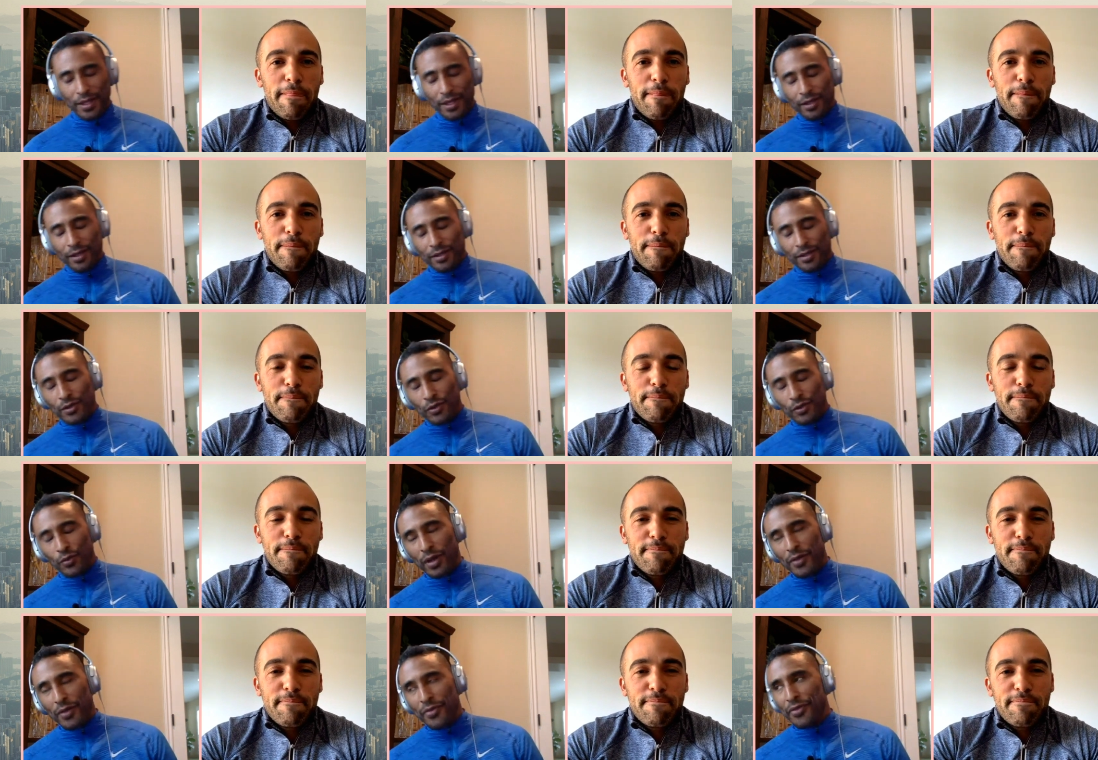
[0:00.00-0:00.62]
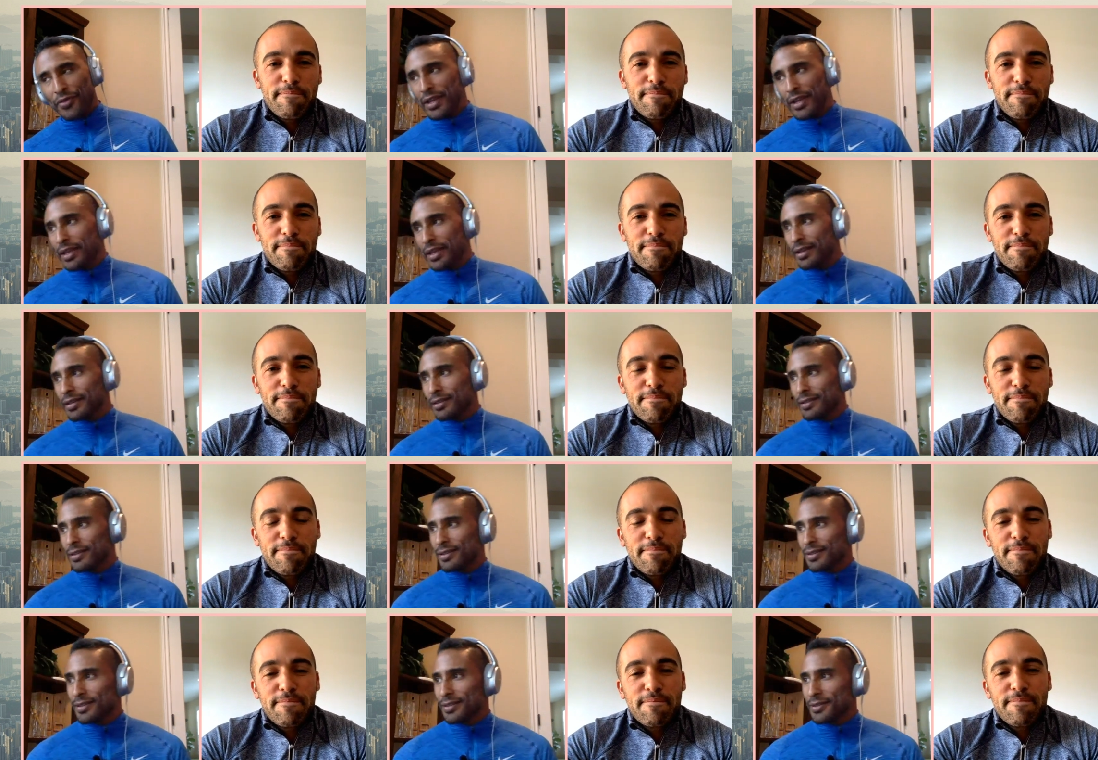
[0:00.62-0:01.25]
Speaker 1: So, what
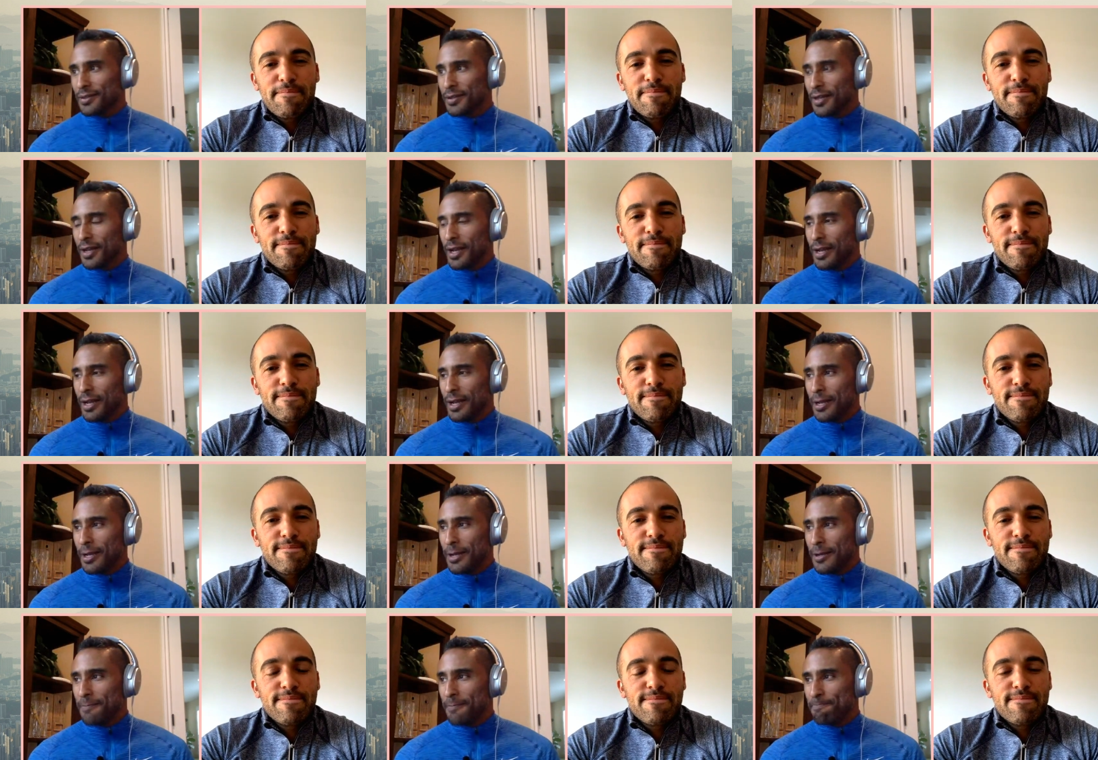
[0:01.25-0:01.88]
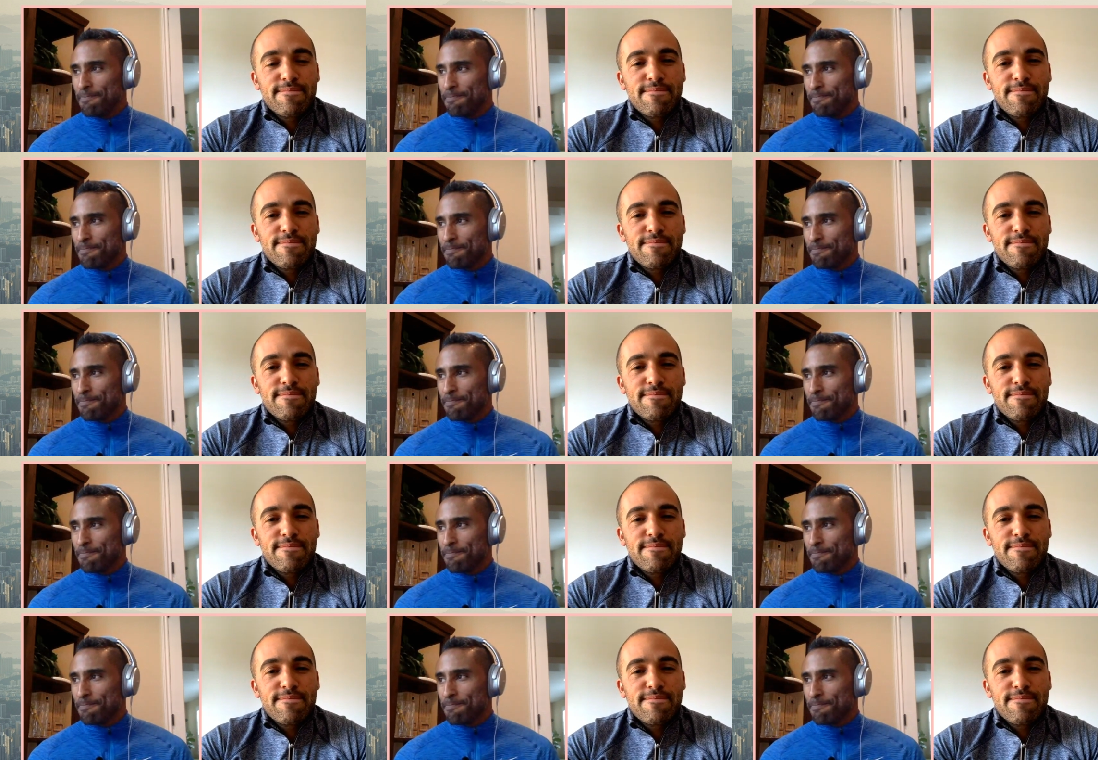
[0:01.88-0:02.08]
things? Um,